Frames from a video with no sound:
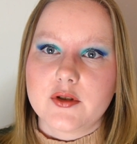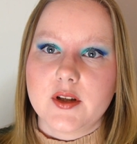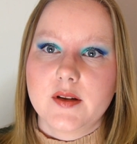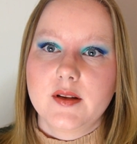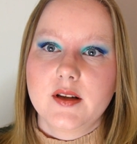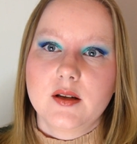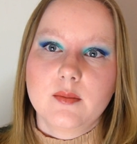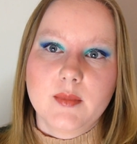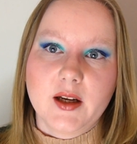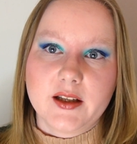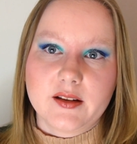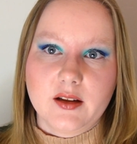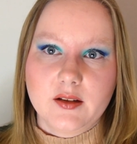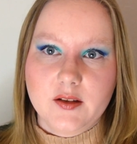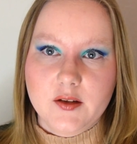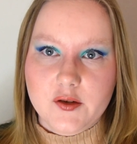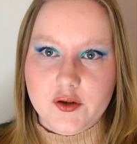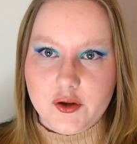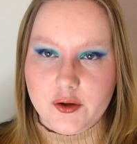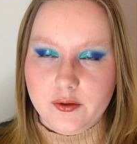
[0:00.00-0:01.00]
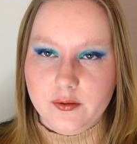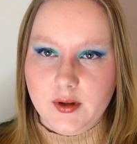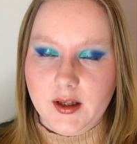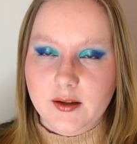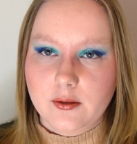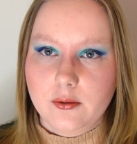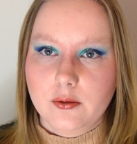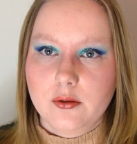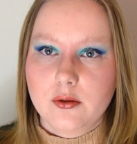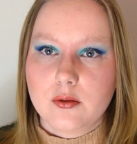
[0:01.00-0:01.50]
and then make the decision
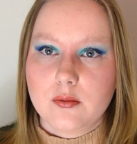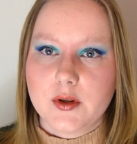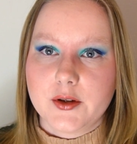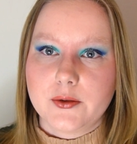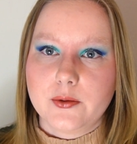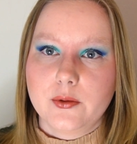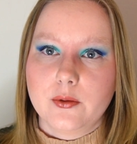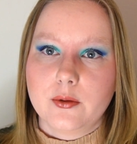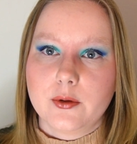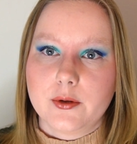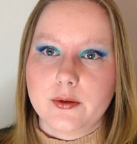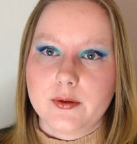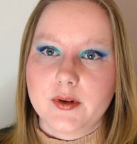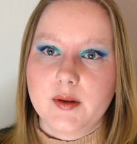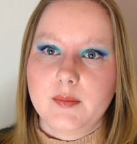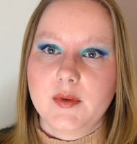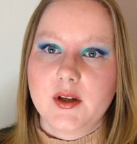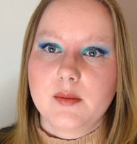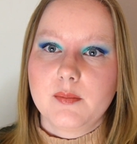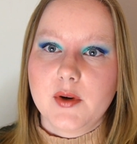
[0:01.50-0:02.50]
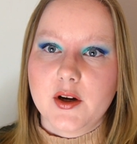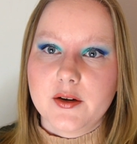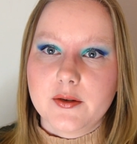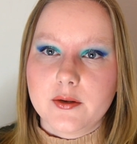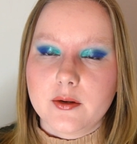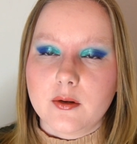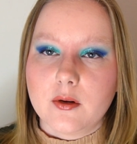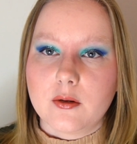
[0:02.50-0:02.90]
that do you want to order them in a bundle,